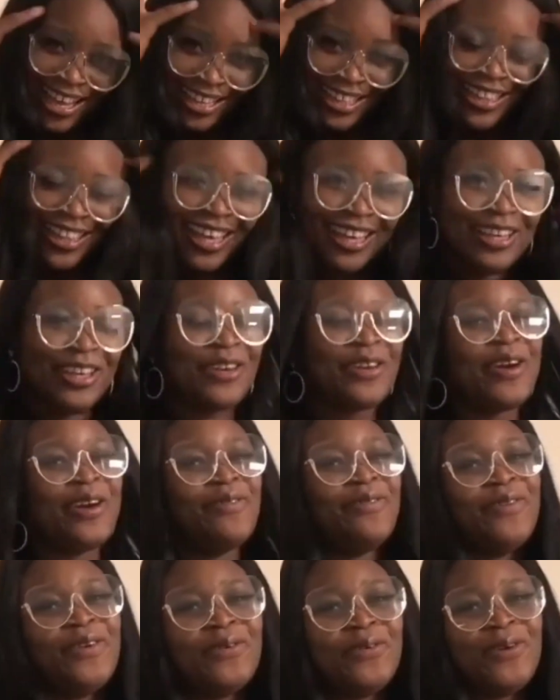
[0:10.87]
Thank you
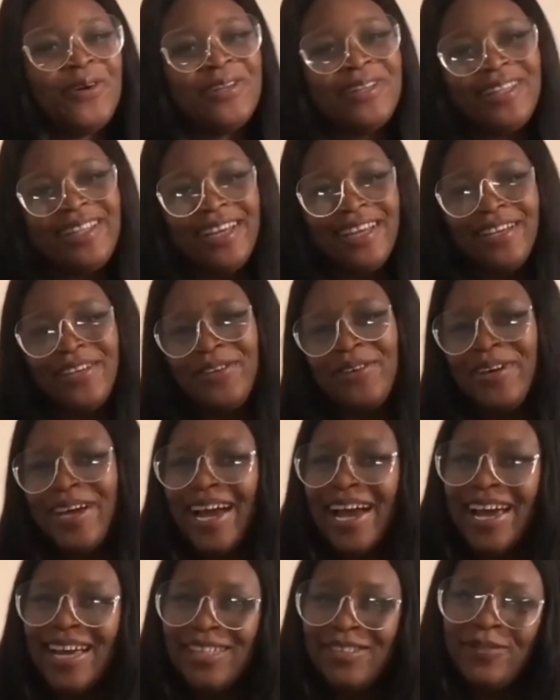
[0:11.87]
everyone, thank you
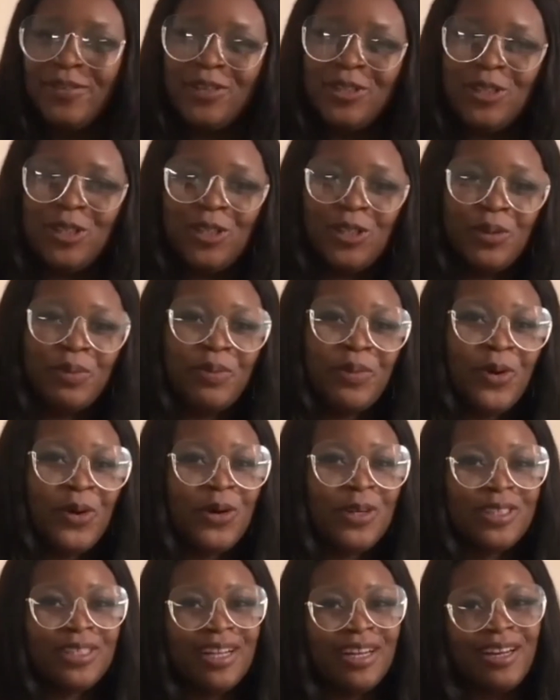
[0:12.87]
guys for your support,
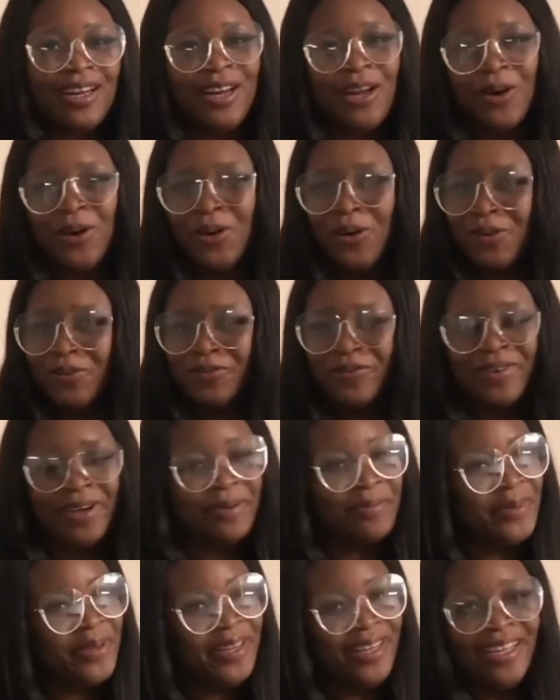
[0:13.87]
the love. I
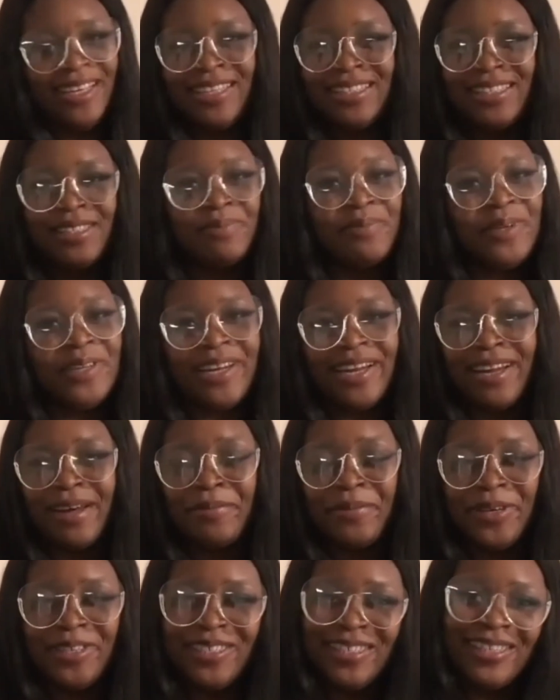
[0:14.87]
mean, it's been an
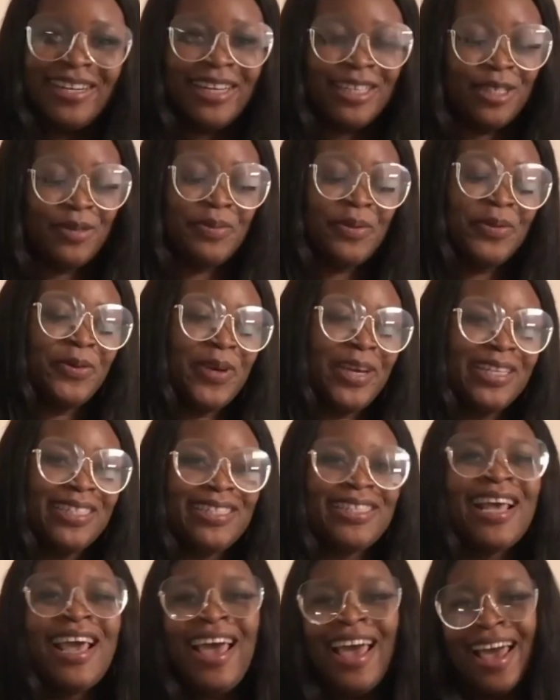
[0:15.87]
amazing experience.
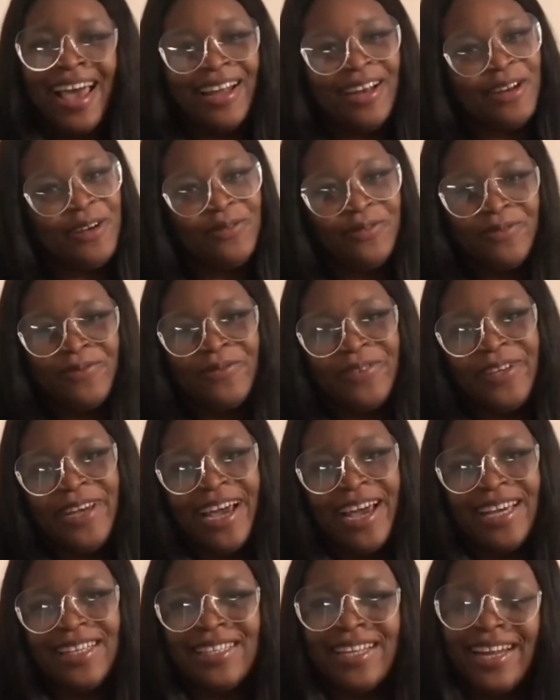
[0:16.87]
I love you
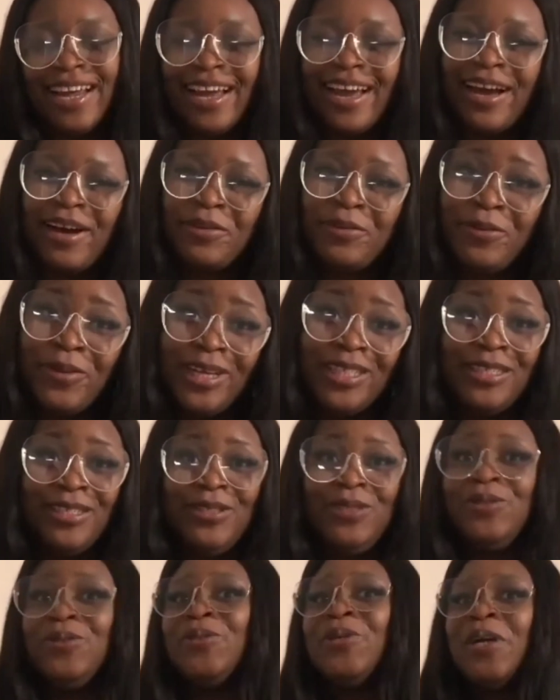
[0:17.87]
guys and I can't wait
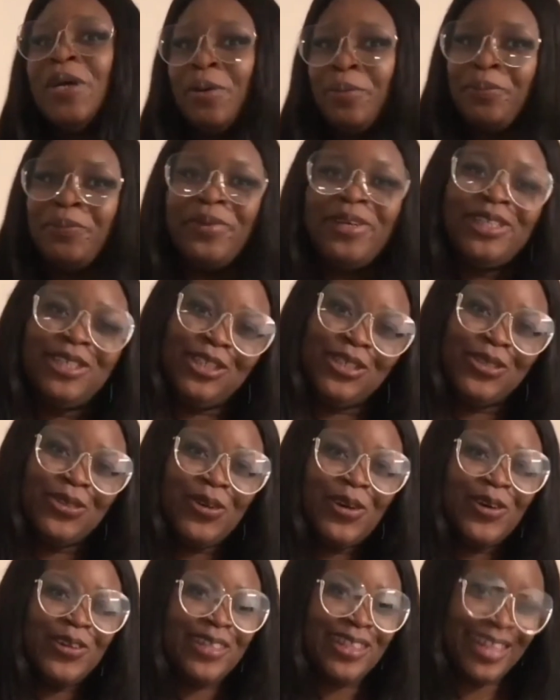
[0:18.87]
to meet you all.
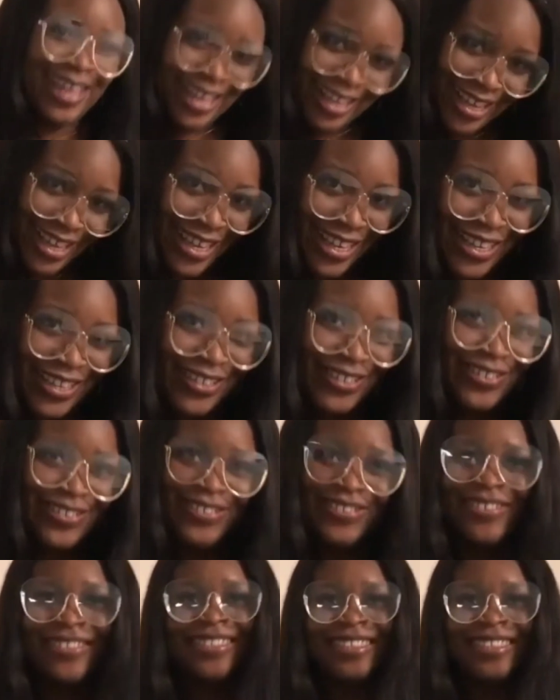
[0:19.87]
Thank you.